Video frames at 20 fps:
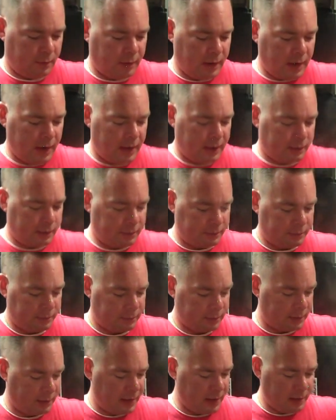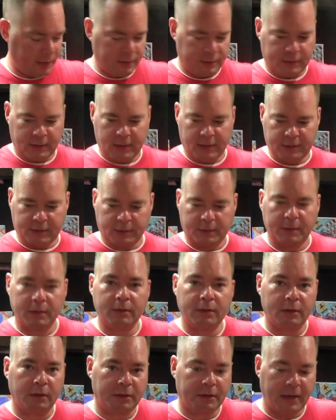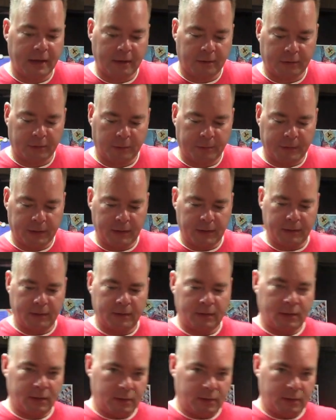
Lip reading: Alright, so now these things have cooked down a little bit.